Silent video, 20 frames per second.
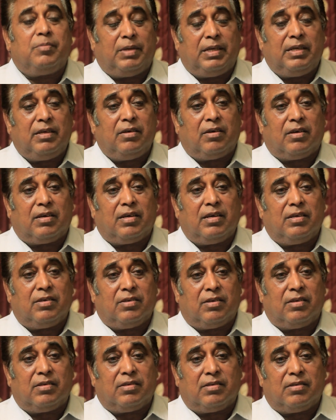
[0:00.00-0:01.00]
many
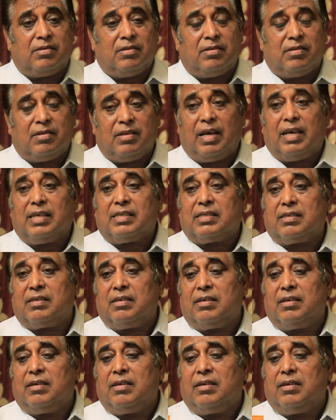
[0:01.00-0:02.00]
occasions, they ask,
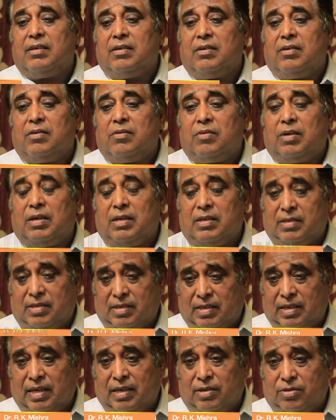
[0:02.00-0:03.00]
what is
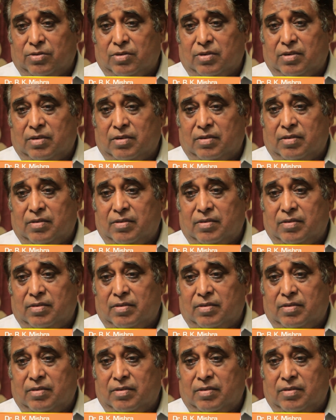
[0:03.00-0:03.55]
Kriya Yoga?